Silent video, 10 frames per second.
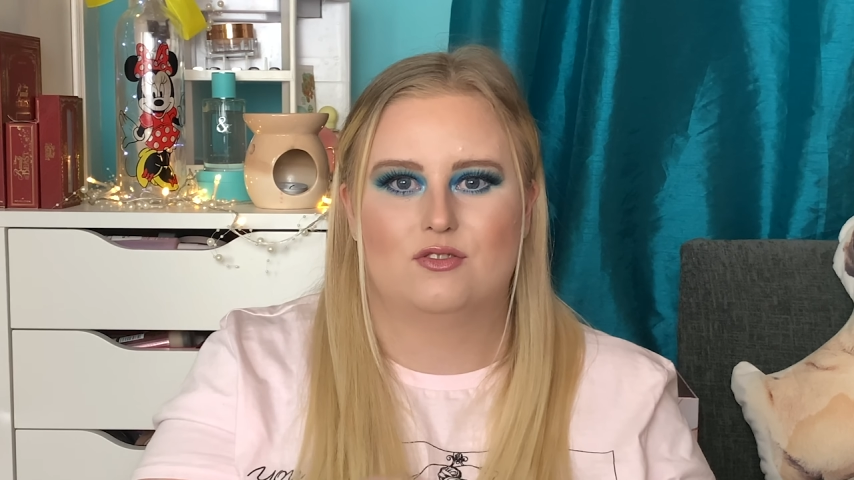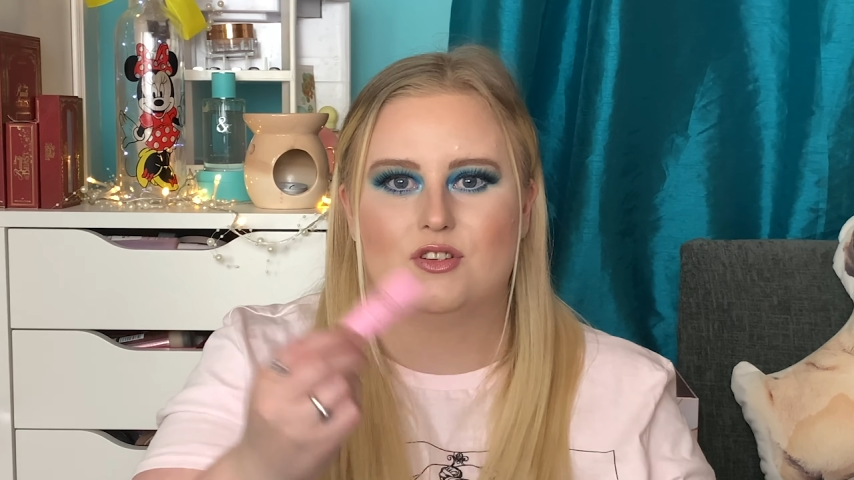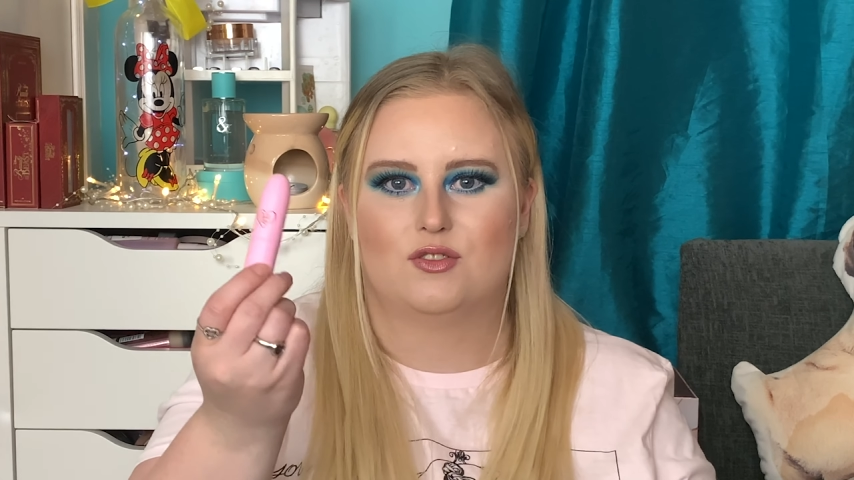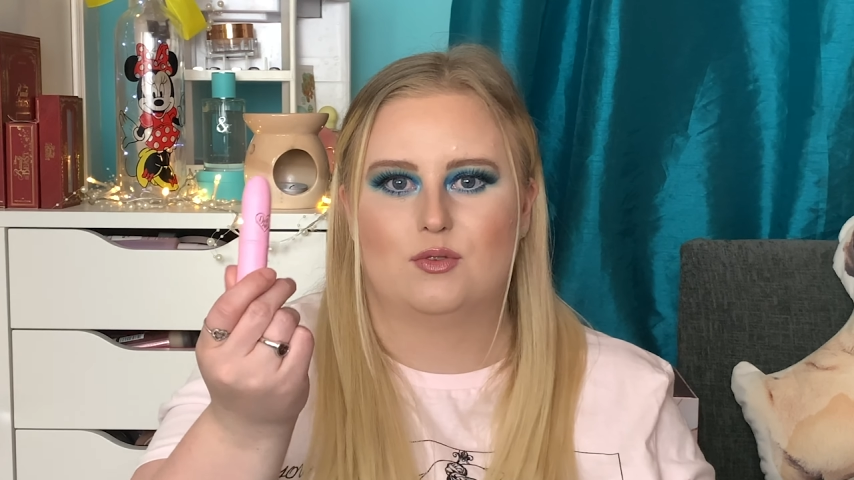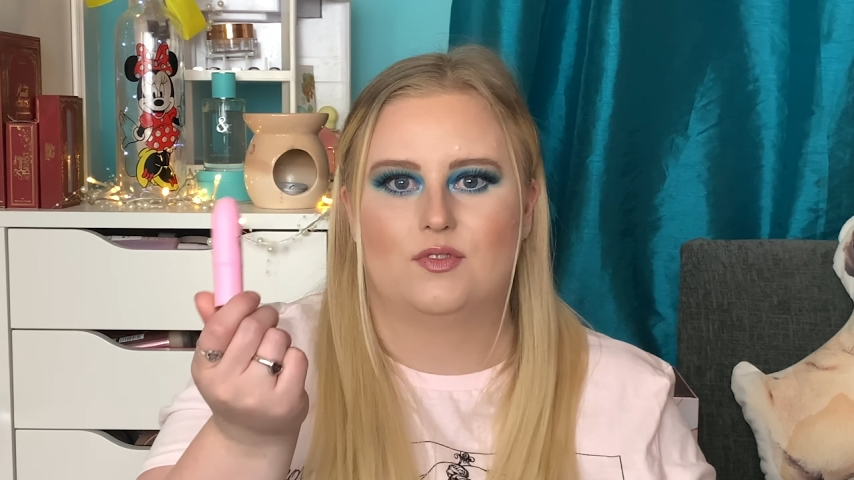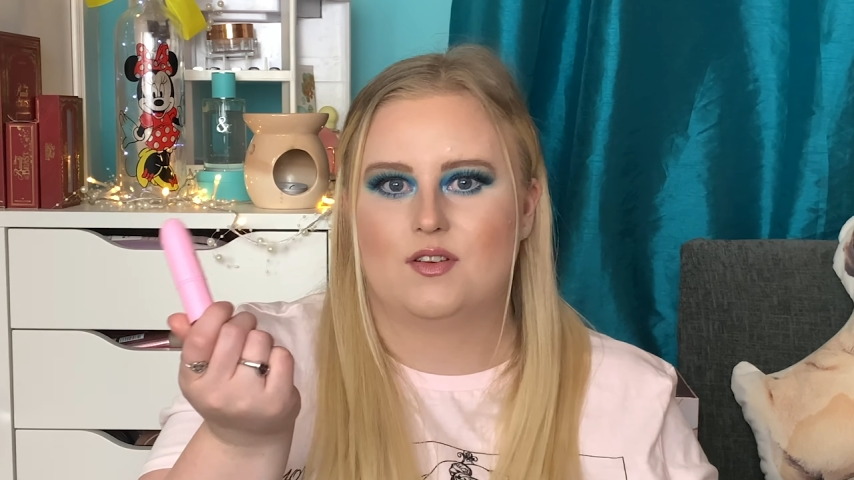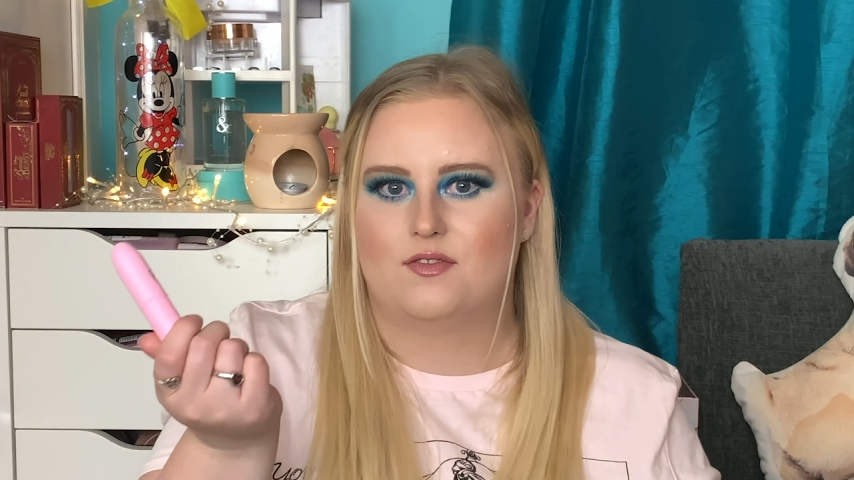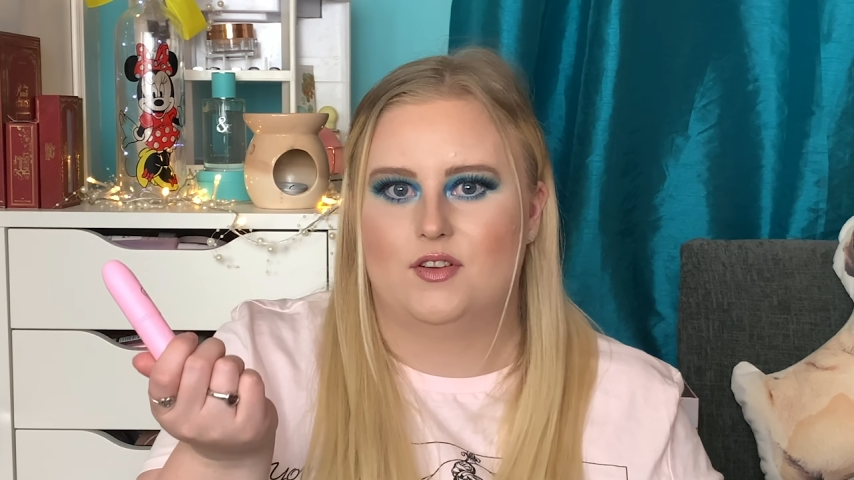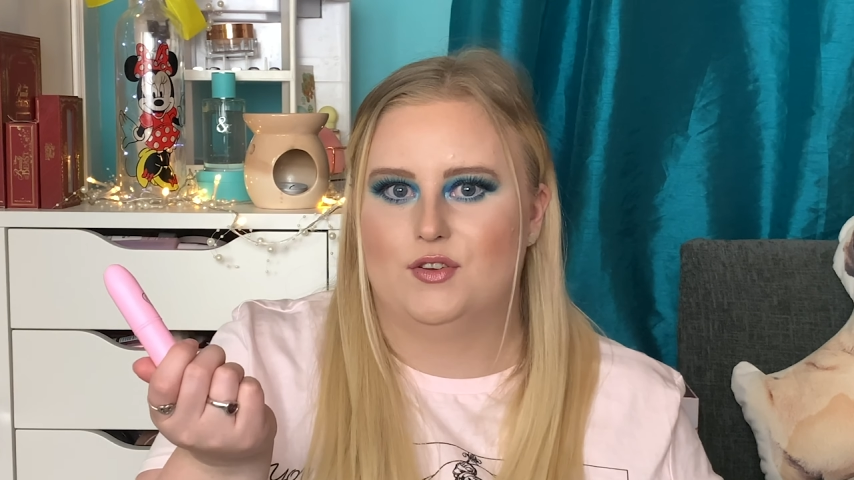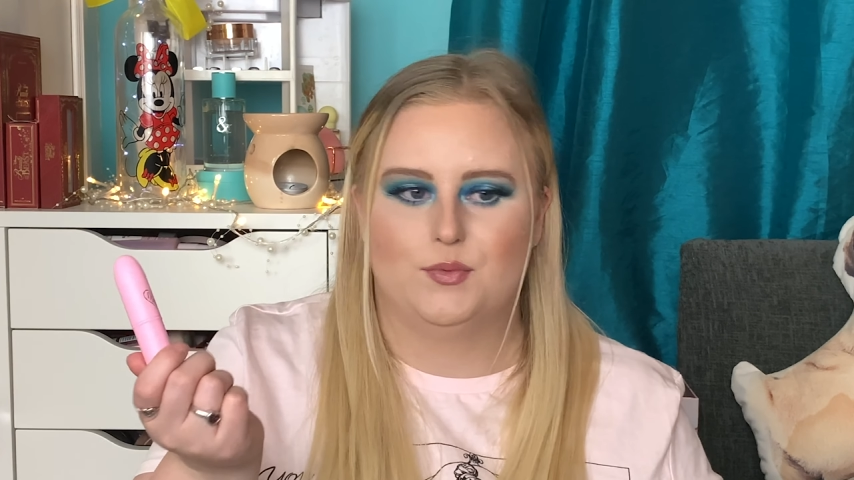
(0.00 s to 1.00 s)
just with the
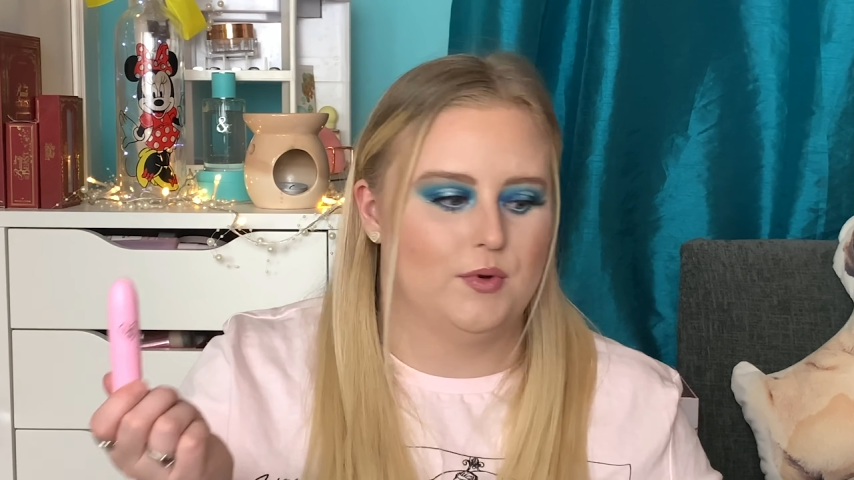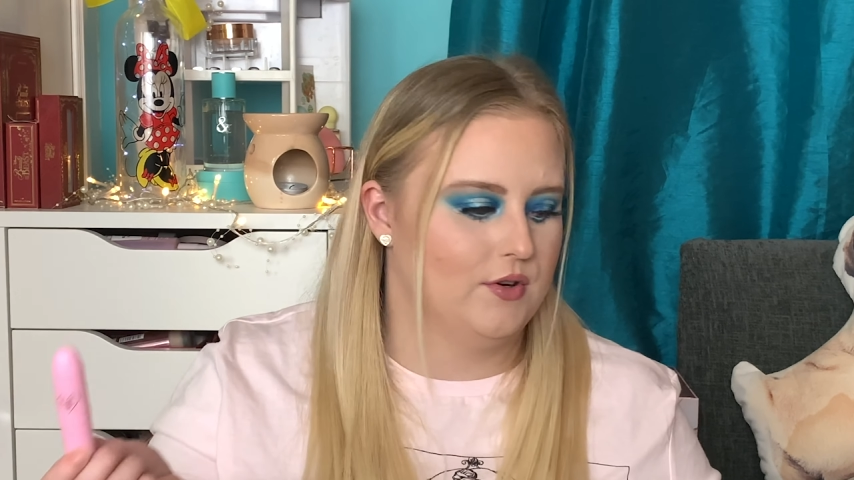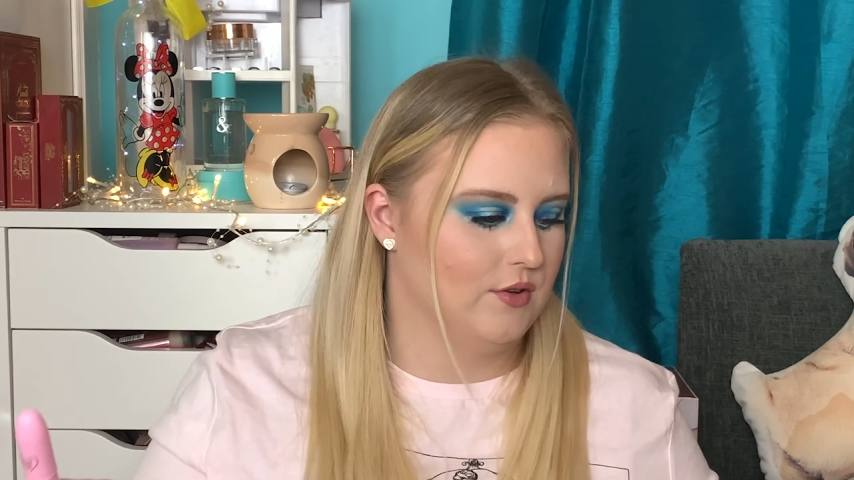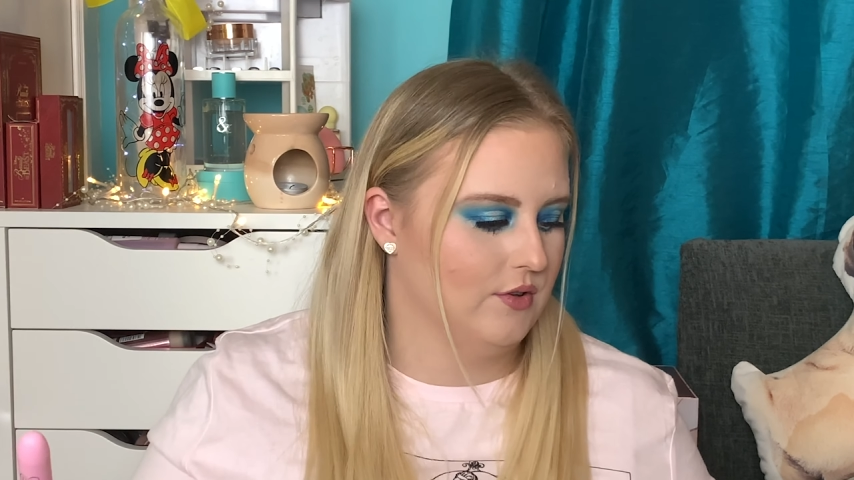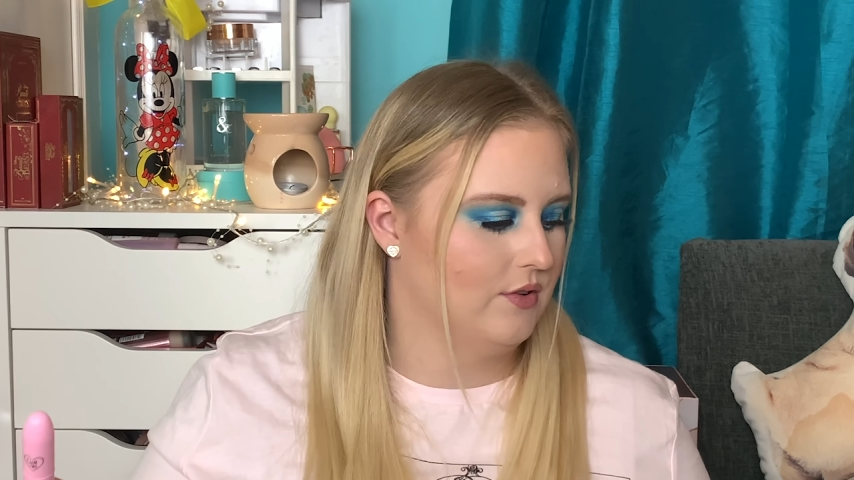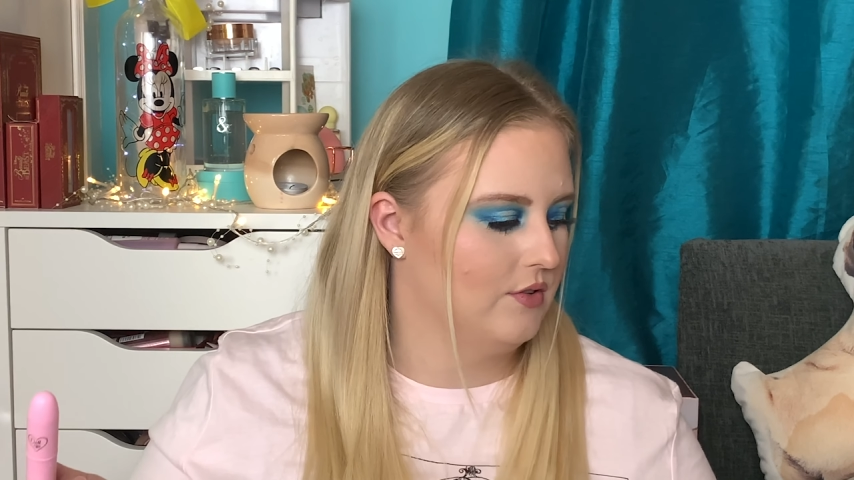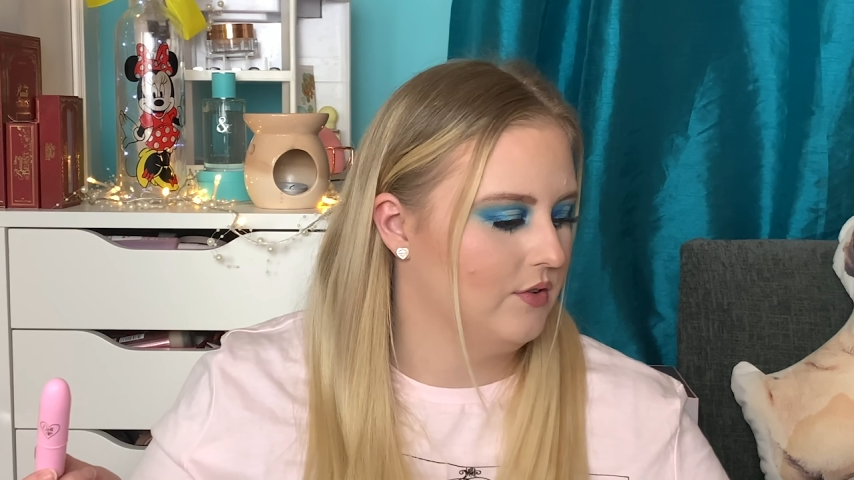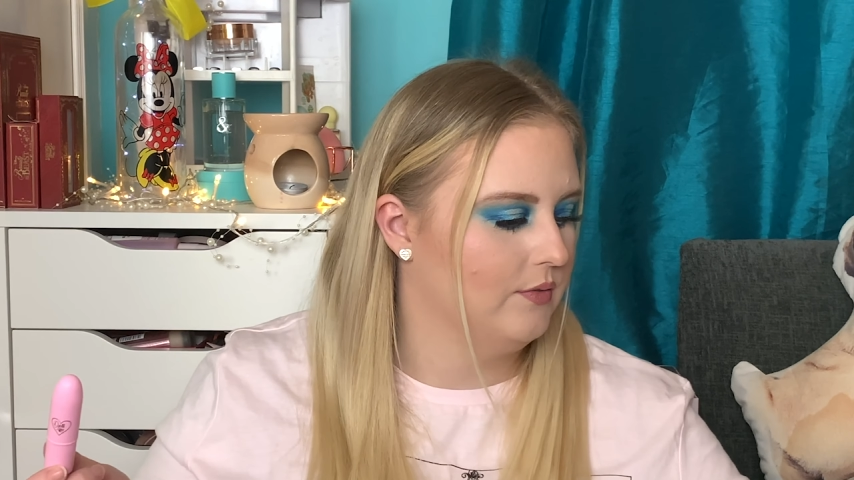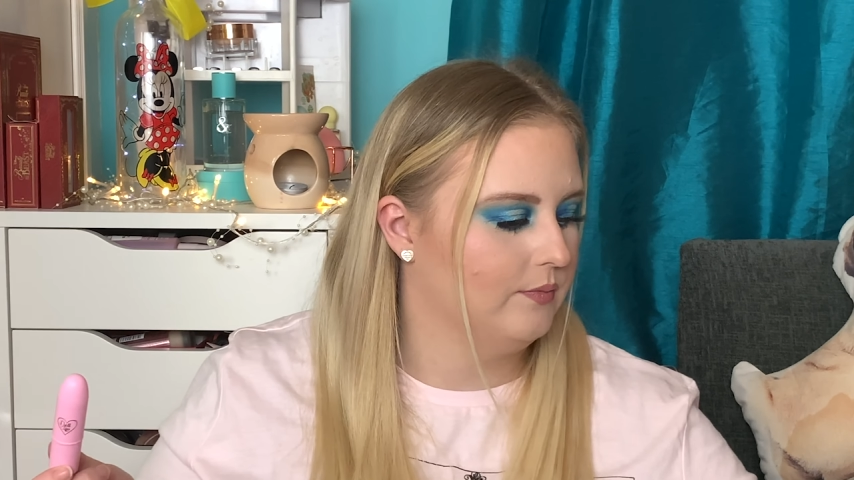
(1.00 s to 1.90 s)
first product.